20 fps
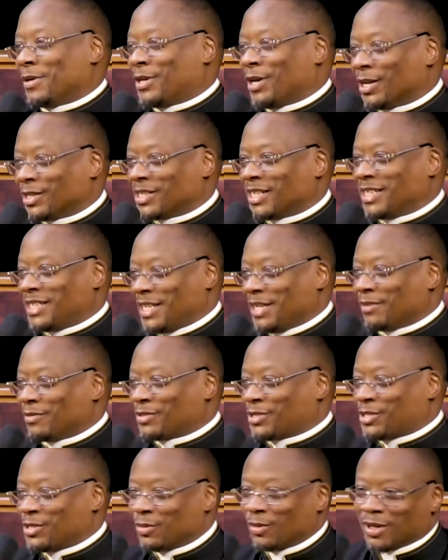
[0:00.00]
because it
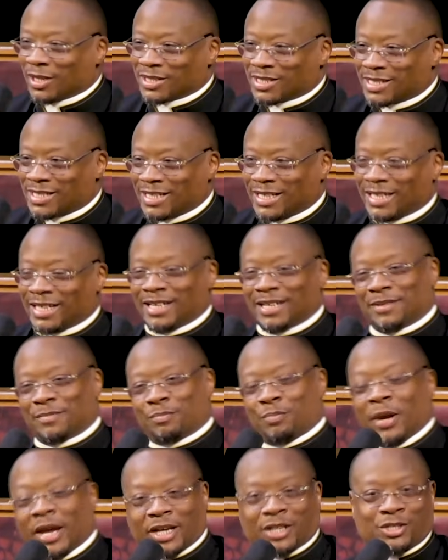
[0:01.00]
gives to us the
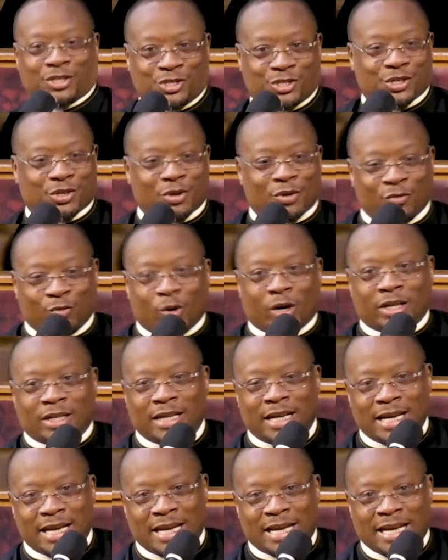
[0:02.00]
picture of
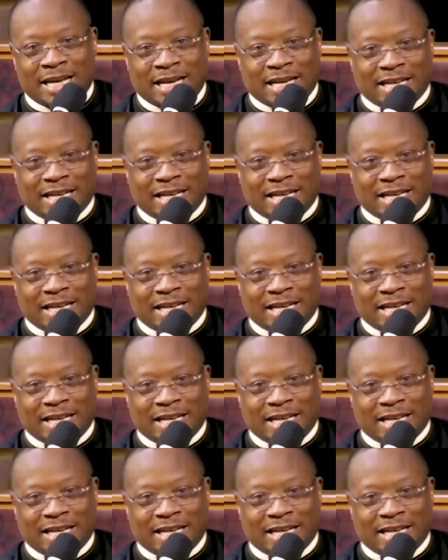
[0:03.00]
what